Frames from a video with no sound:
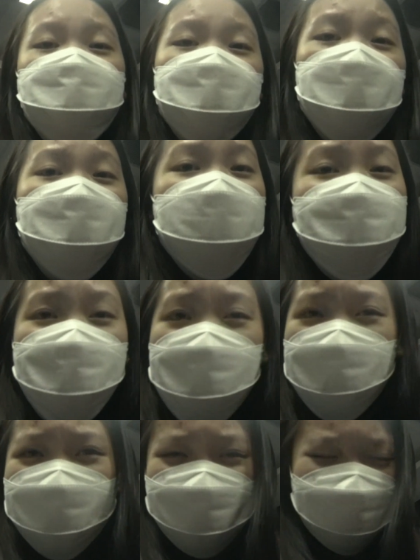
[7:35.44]
so I don't have to
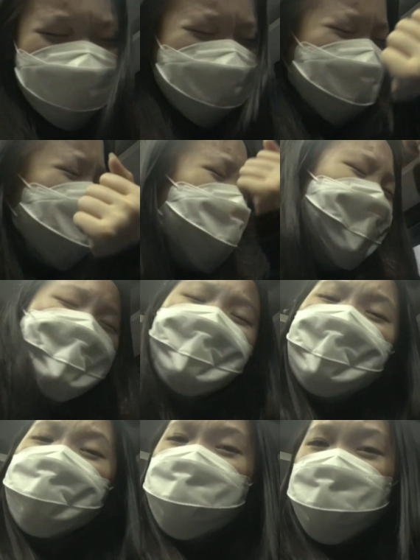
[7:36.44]
memorize any.
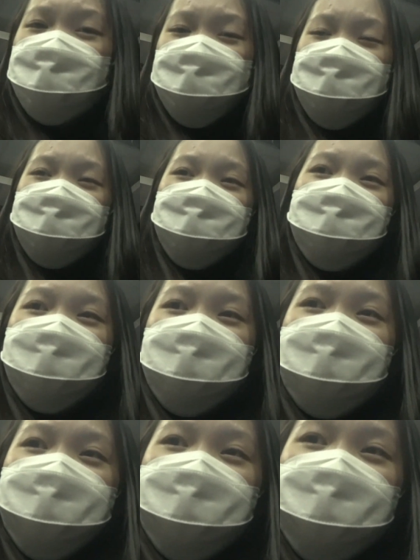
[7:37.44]
Really
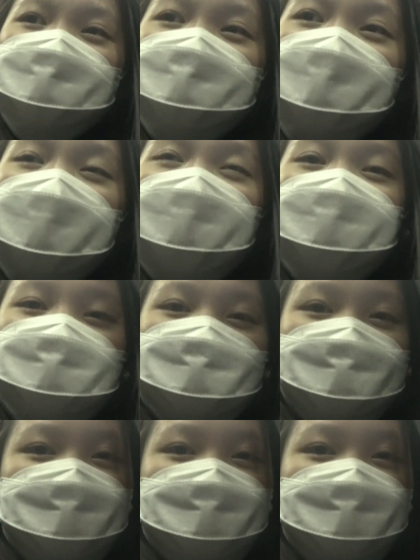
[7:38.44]
nice.